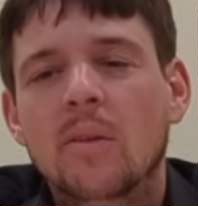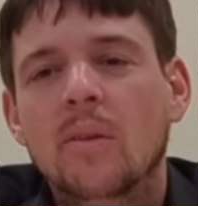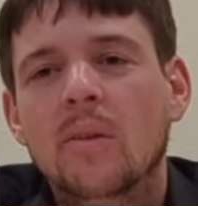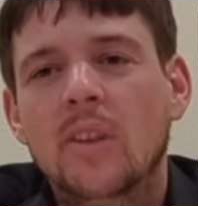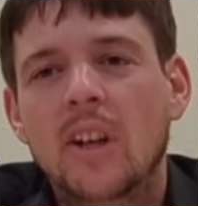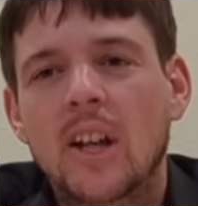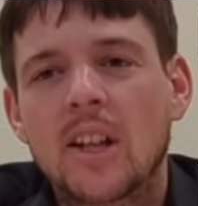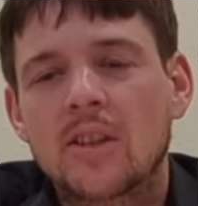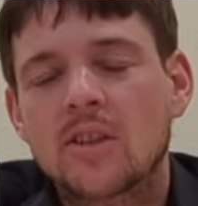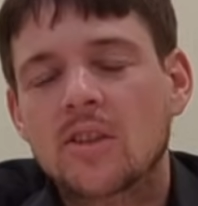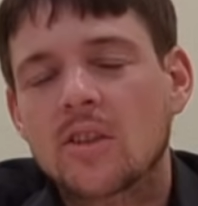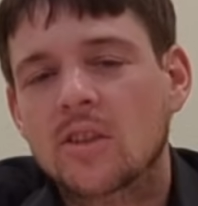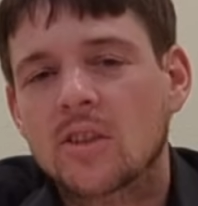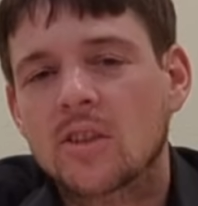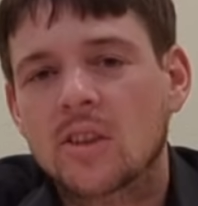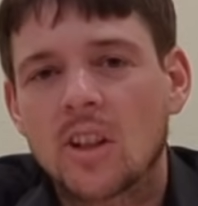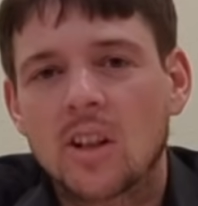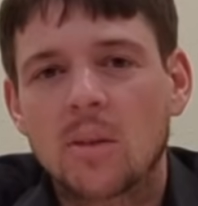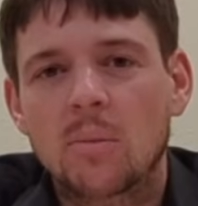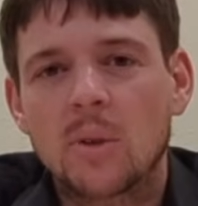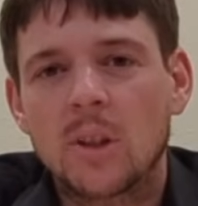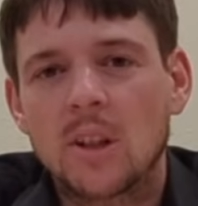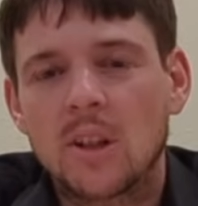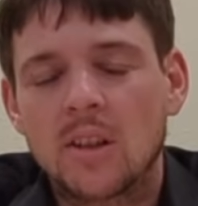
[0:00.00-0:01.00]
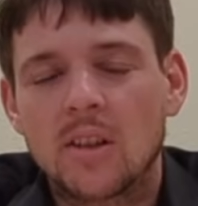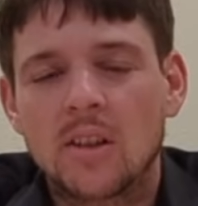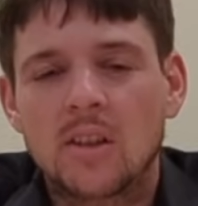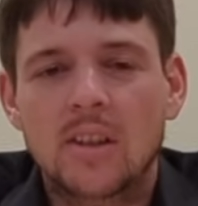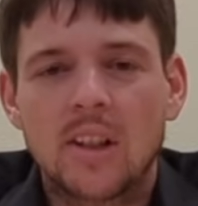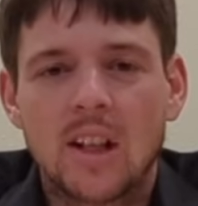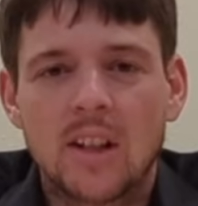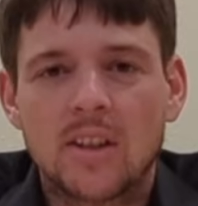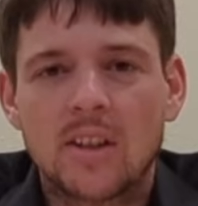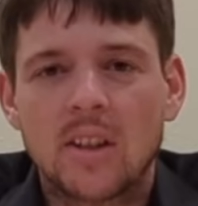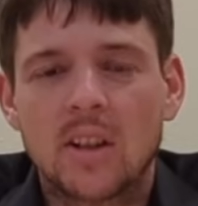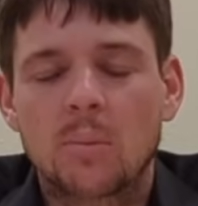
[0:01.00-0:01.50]
That's going to
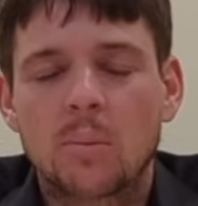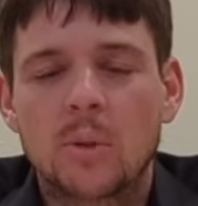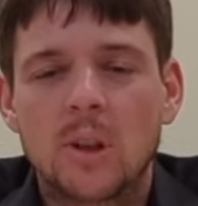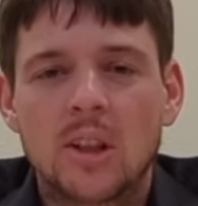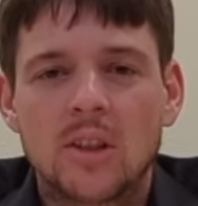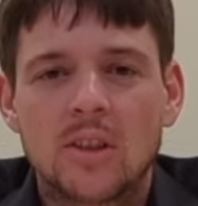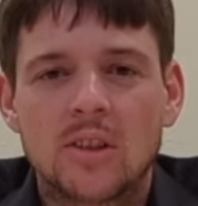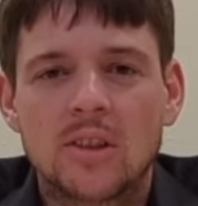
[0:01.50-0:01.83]
be a